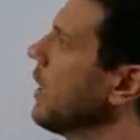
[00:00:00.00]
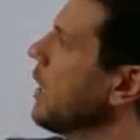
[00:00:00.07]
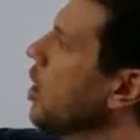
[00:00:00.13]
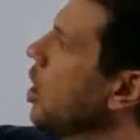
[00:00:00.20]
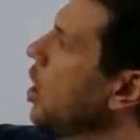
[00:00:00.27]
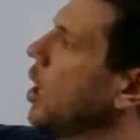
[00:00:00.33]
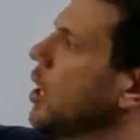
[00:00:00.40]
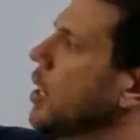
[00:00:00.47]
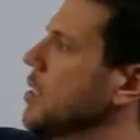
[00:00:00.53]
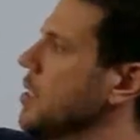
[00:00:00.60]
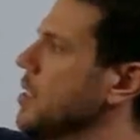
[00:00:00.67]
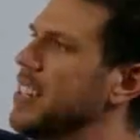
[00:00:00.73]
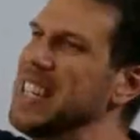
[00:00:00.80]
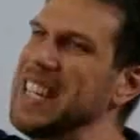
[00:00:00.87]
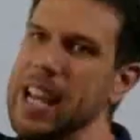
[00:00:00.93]
caused
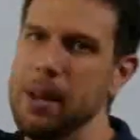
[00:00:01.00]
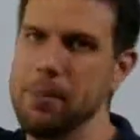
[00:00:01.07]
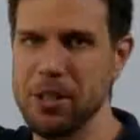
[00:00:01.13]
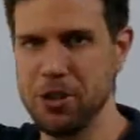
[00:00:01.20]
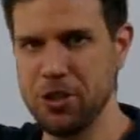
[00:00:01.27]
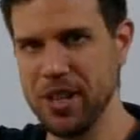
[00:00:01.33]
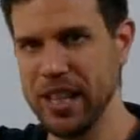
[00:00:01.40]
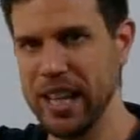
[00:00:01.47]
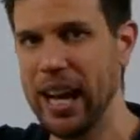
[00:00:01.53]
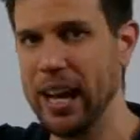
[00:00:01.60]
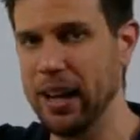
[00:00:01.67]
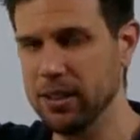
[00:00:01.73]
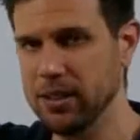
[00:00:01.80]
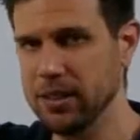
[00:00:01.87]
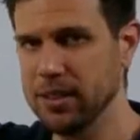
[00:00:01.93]
the damage to the
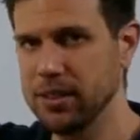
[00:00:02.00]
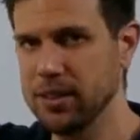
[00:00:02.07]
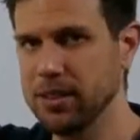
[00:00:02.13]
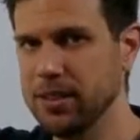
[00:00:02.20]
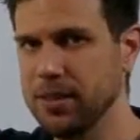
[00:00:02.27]
house.